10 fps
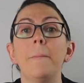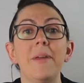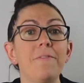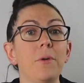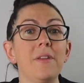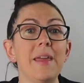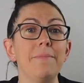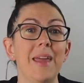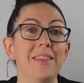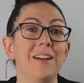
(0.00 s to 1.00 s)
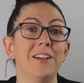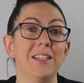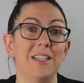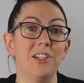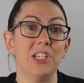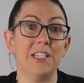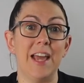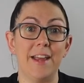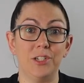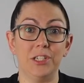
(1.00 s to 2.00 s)
before they made their decision
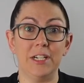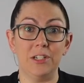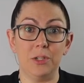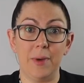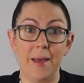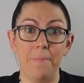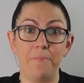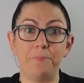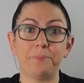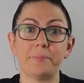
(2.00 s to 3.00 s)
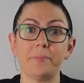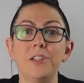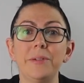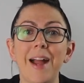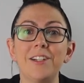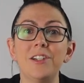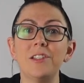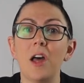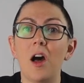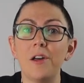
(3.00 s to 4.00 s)
to enter into it.
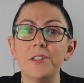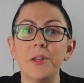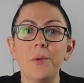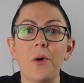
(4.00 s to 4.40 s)
Directors also